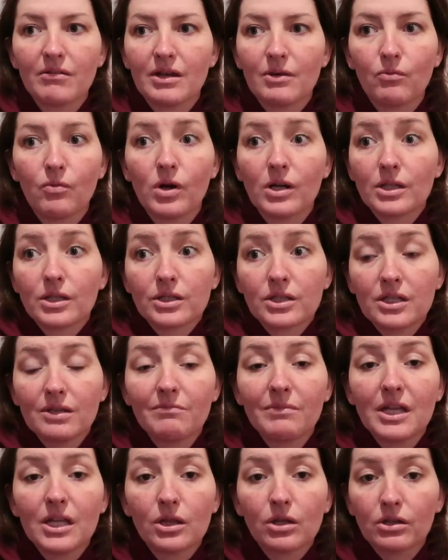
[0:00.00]
what to
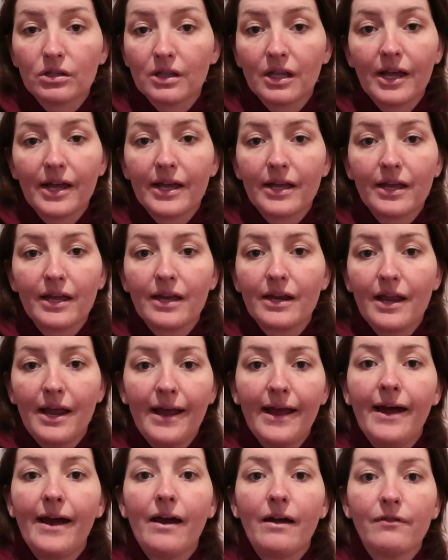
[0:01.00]
me looked like in
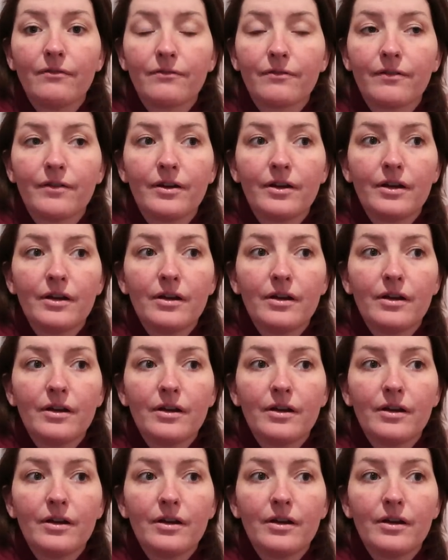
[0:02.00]
half